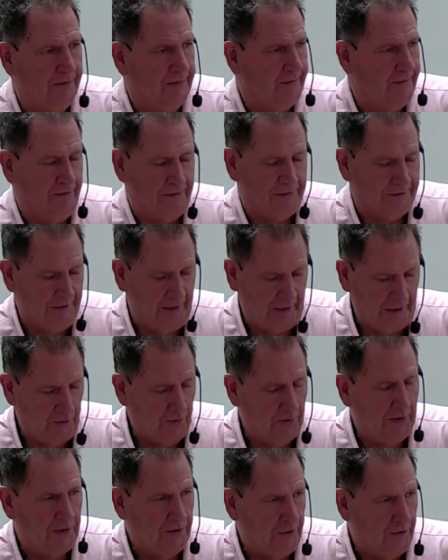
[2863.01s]
they're
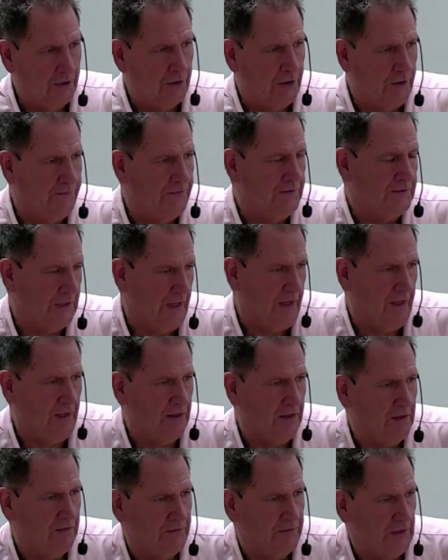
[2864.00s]
saying your kerf is
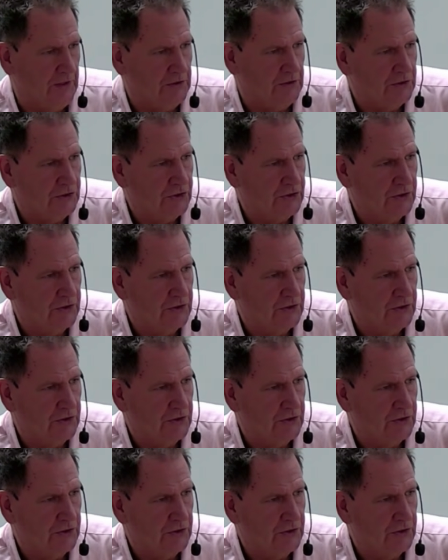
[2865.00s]
1/8 of an inch.